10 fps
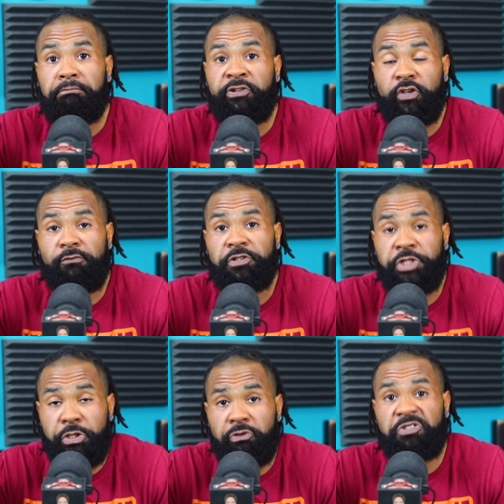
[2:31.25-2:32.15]
Silver
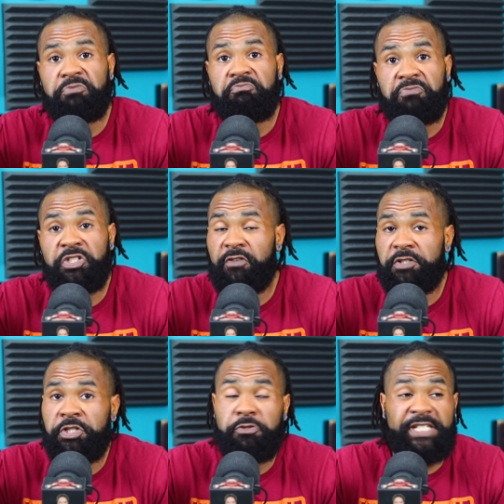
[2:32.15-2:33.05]
Shoes.
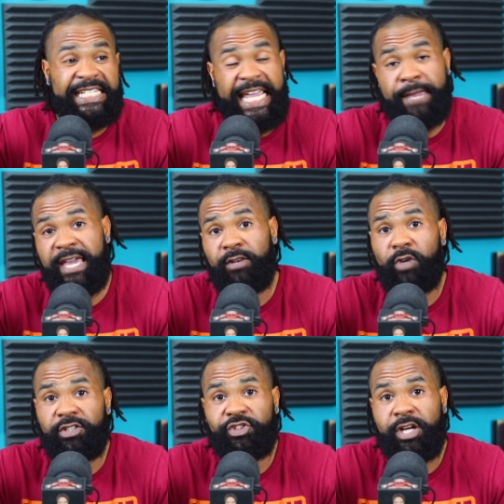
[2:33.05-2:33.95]
Silver Shoes says, hey, man,
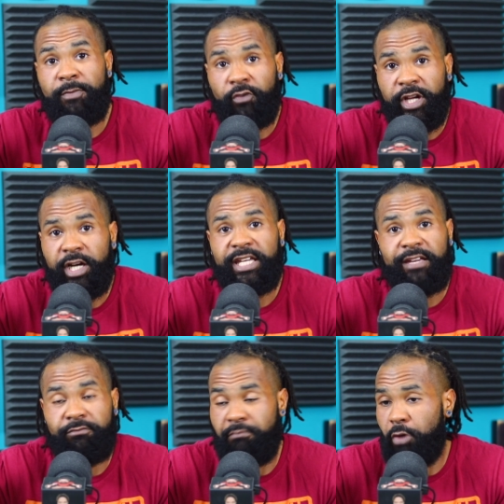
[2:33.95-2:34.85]
why don't you come over here,
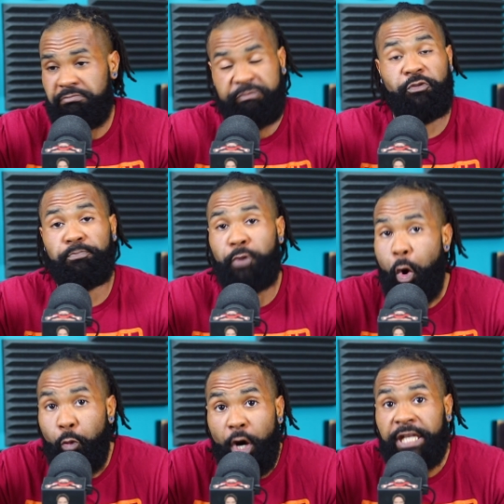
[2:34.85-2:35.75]
give
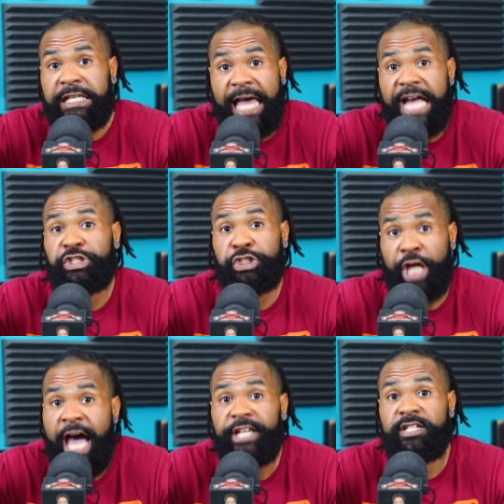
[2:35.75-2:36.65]
football one last
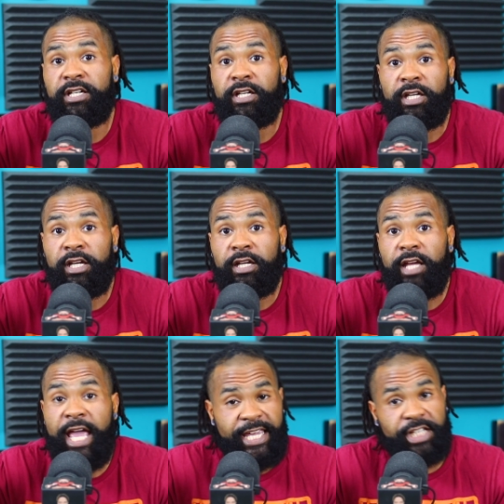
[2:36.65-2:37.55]
shot,
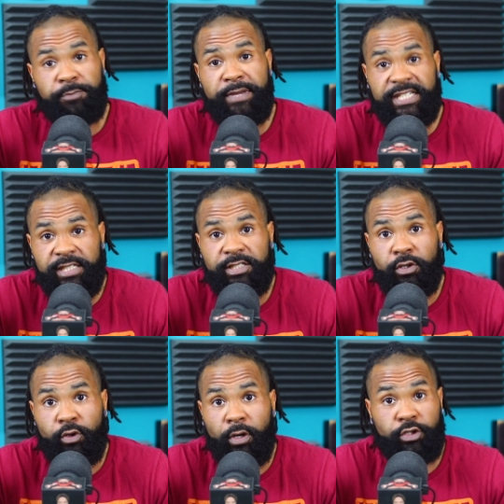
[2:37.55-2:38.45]
and get your business
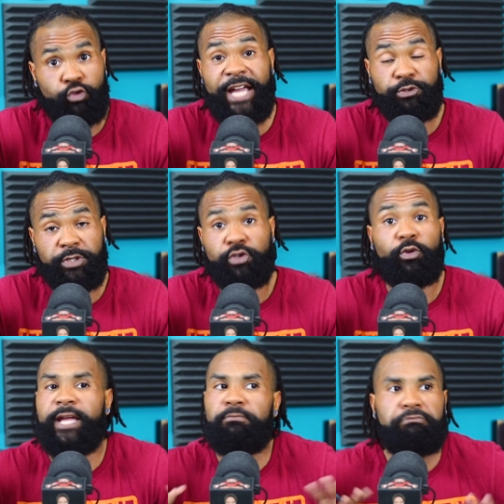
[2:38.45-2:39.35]
degree, graduate
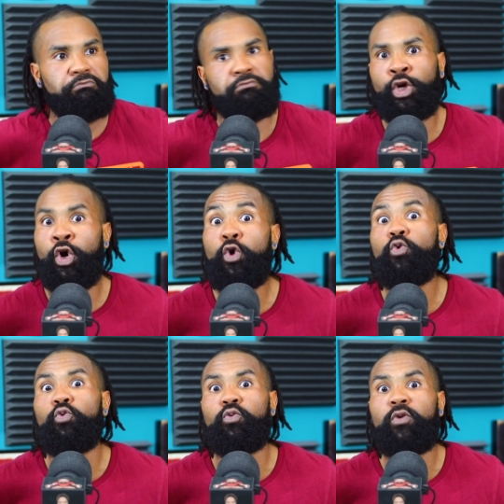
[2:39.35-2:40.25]
degree.
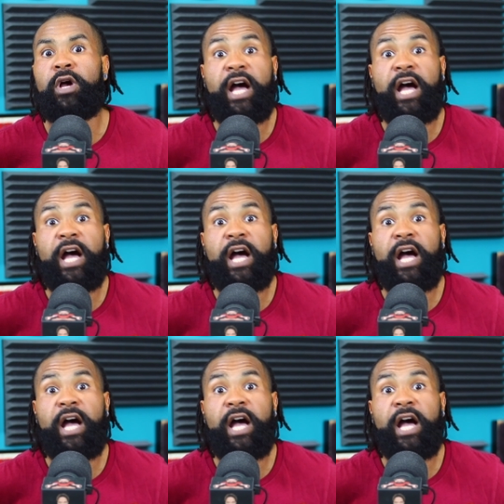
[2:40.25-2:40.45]
Cool.